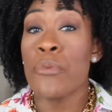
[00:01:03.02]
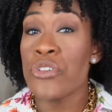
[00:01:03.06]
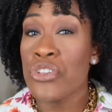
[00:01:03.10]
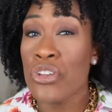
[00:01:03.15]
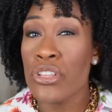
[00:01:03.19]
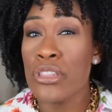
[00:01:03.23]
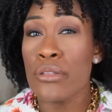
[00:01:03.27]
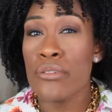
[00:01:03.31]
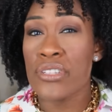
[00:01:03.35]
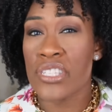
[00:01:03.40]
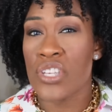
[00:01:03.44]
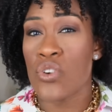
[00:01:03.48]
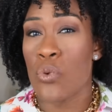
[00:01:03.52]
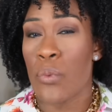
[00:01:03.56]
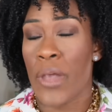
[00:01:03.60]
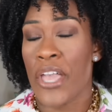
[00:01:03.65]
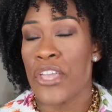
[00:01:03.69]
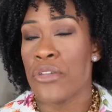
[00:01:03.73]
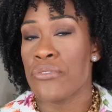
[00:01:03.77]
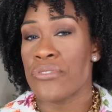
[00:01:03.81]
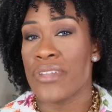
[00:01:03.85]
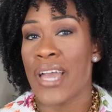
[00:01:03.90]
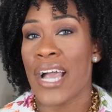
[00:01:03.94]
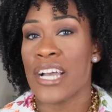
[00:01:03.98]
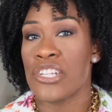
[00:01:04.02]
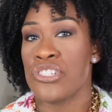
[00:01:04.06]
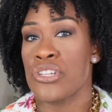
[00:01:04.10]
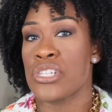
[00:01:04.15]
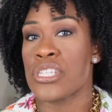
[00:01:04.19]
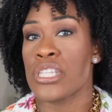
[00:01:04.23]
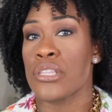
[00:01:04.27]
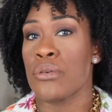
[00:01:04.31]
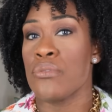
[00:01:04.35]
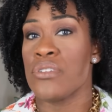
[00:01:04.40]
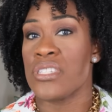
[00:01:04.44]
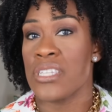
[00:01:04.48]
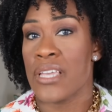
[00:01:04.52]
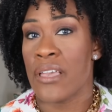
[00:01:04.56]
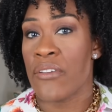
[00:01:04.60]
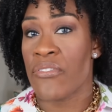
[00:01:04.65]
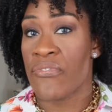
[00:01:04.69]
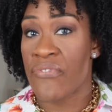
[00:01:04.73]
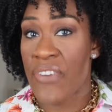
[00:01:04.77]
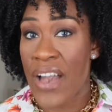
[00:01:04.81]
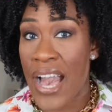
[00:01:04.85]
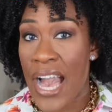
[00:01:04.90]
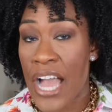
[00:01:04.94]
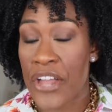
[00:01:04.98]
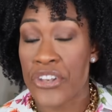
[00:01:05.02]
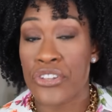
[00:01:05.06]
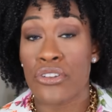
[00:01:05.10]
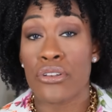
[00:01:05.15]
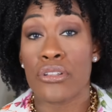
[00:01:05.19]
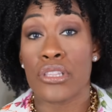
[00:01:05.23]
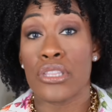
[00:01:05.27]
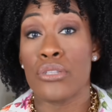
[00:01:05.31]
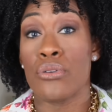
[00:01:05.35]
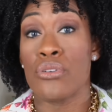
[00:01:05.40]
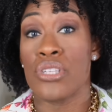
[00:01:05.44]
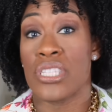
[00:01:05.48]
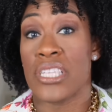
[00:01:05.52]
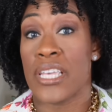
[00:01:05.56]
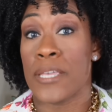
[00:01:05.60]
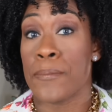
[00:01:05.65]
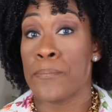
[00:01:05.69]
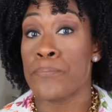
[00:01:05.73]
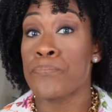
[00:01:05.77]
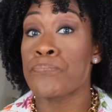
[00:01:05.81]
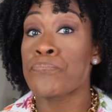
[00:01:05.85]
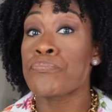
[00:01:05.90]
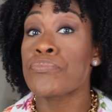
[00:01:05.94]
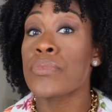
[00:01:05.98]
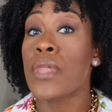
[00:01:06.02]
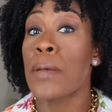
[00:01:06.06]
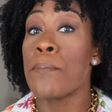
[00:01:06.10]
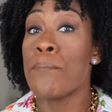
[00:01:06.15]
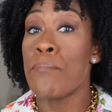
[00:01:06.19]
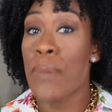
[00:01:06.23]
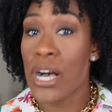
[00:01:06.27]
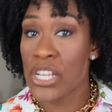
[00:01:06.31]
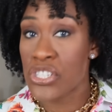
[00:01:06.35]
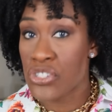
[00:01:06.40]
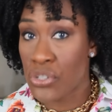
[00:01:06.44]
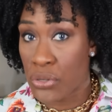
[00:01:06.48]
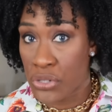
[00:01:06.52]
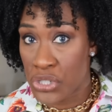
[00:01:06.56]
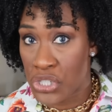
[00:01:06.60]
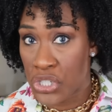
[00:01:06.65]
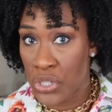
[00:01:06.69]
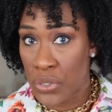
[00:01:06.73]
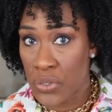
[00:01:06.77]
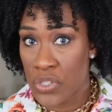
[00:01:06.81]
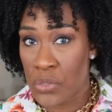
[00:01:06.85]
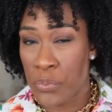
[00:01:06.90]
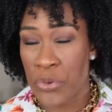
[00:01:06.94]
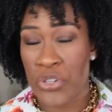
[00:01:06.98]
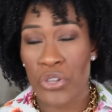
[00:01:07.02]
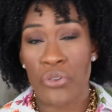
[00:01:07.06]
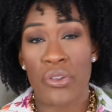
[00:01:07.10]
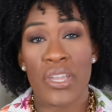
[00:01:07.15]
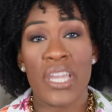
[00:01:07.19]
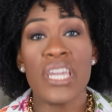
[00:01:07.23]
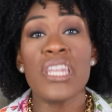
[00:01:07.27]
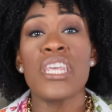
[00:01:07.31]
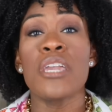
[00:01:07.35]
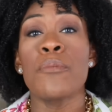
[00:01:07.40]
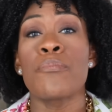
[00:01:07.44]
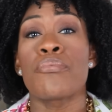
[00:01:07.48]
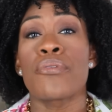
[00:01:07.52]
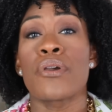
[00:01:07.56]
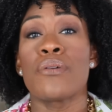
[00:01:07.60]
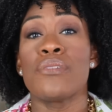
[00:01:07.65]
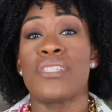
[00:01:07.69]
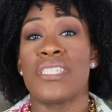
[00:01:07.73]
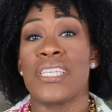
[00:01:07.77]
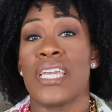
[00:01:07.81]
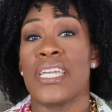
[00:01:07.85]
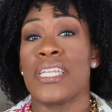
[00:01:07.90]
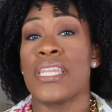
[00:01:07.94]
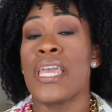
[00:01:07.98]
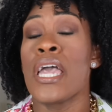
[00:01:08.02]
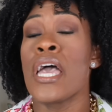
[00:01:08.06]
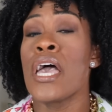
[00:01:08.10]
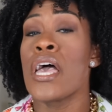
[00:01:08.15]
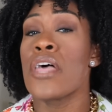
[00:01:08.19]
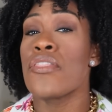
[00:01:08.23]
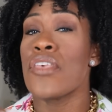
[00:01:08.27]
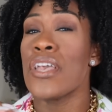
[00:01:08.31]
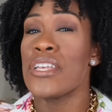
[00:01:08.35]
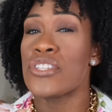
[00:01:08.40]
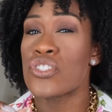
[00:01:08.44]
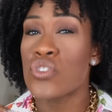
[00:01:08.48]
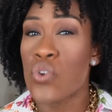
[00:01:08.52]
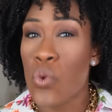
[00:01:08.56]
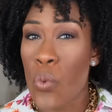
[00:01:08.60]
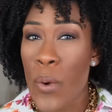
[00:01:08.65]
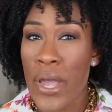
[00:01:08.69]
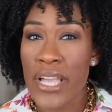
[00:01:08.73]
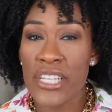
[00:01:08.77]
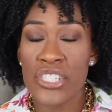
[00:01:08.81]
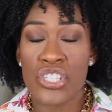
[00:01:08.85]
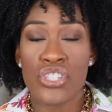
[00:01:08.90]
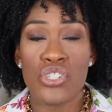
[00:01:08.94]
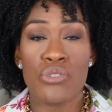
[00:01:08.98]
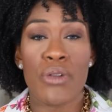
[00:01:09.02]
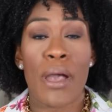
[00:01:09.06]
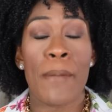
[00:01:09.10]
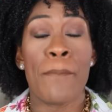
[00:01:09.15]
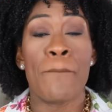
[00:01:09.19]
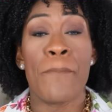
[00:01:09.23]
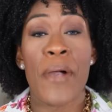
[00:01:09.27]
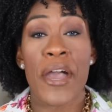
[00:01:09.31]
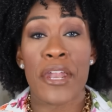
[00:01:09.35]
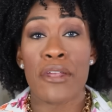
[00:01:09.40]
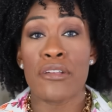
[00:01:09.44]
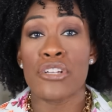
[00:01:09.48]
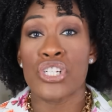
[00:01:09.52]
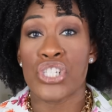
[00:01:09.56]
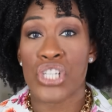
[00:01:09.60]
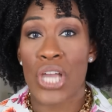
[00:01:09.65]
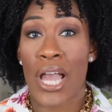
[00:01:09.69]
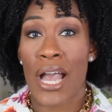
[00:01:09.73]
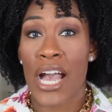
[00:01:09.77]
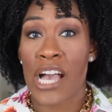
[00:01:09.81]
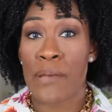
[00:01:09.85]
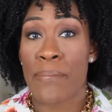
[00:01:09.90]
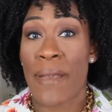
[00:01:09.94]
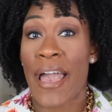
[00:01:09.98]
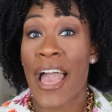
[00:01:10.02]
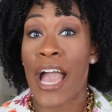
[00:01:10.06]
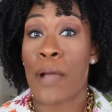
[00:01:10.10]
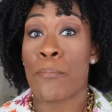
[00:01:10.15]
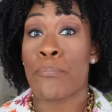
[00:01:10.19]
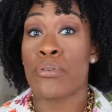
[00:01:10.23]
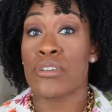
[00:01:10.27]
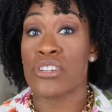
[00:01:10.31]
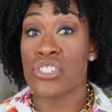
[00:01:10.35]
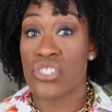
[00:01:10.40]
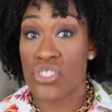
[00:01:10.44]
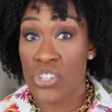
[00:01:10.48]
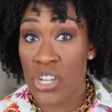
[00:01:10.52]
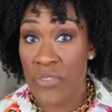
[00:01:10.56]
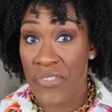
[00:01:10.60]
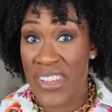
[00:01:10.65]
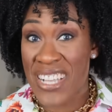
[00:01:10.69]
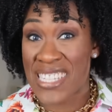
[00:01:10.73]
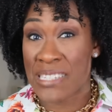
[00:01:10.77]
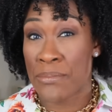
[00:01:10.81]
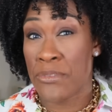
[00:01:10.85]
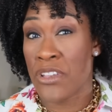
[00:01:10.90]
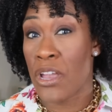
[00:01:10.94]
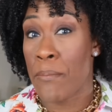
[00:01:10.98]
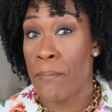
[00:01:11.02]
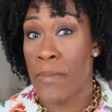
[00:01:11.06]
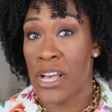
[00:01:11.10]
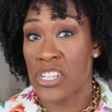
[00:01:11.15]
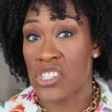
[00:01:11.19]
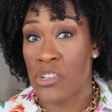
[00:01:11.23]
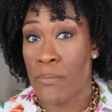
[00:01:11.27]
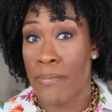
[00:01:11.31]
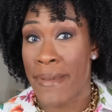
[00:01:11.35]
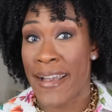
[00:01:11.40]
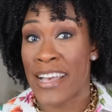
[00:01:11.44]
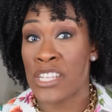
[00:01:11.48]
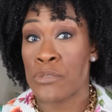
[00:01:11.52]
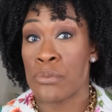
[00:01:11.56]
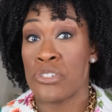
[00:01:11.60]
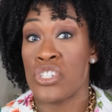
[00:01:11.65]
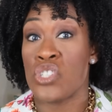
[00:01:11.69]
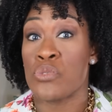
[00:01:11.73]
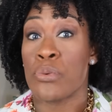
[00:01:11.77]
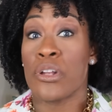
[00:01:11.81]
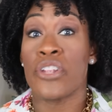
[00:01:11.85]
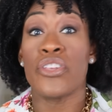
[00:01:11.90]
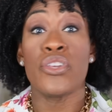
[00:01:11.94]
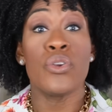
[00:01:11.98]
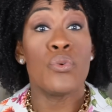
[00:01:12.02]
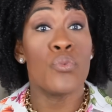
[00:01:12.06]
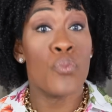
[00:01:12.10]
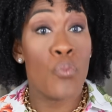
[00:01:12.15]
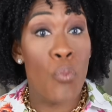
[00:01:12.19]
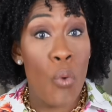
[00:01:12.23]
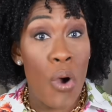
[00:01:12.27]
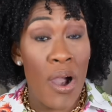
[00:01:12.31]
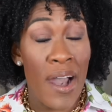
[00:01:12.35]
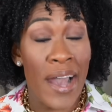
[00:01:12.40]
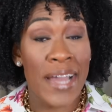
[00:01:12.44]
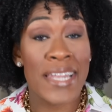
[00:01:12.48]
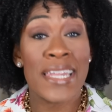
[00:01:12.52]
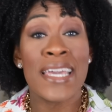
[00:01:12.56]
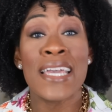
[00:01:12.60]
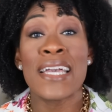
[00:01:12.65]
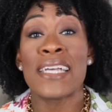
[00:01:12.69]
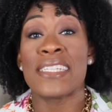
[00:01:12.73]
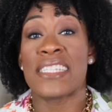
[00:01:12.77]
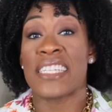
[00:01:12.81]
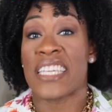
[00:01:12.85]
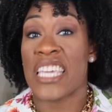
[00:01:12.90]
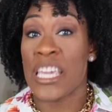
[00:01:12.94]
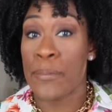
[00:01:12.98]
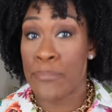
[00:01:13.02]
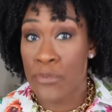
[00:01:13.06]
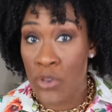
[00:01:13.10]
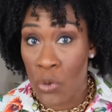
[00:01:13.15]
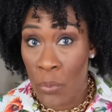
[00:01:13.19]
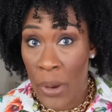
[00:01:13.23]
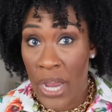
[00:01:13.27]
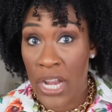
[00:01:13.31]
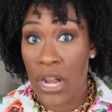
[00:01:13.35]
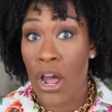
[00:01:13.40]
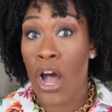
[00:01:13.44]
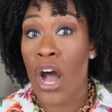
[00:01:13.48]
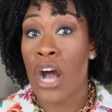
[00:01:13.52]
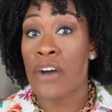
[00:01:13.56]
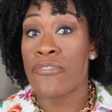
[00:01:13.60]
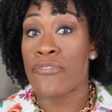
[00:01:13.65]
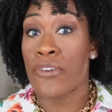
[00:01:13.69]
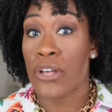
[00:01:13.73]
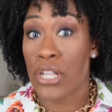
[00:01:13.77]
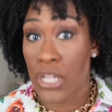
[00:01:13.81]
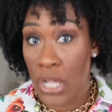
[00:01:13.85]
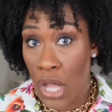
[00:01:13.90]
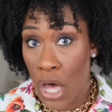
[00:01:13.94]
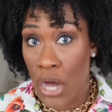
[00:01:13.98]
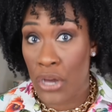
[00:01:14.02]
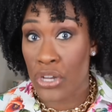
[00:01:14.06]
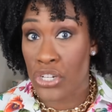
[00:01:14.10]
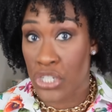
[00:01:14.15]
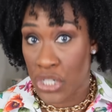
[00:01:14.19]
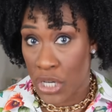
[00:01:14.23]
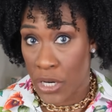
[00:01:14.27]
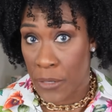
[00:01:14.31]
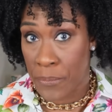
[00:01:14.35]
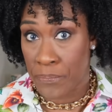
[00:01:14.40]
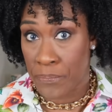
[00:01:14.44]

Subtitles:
when you're losing weight, you're not just losing fat, you're losing muscle too. So when you're eating protein, it's going to do a better job at preserving some of your muscle mass, which is what you want to keep your weight off long term.